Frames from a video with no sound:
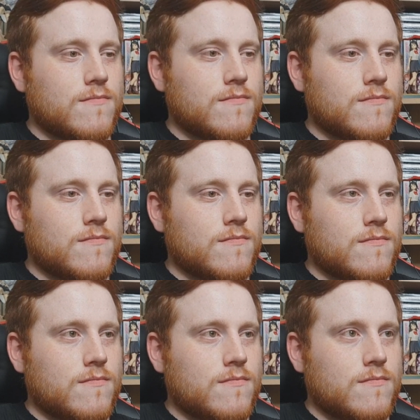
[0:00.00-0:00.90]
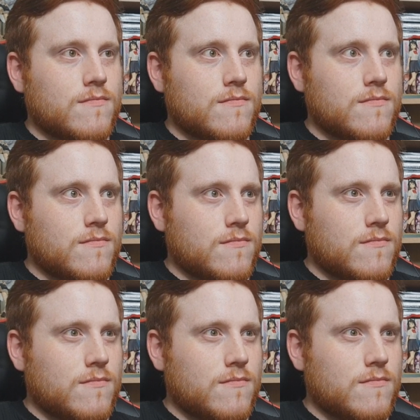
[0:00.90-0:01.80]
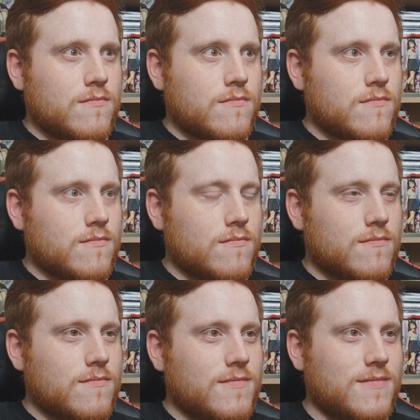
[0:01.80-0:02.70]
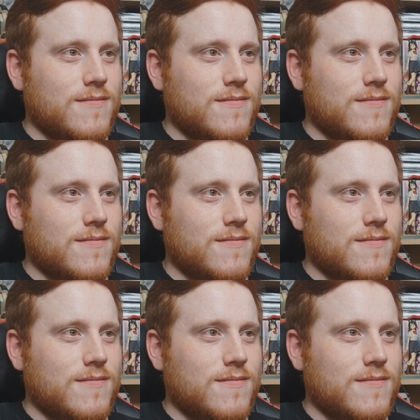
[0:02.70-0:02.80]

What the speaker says: No one is speaking in this clip.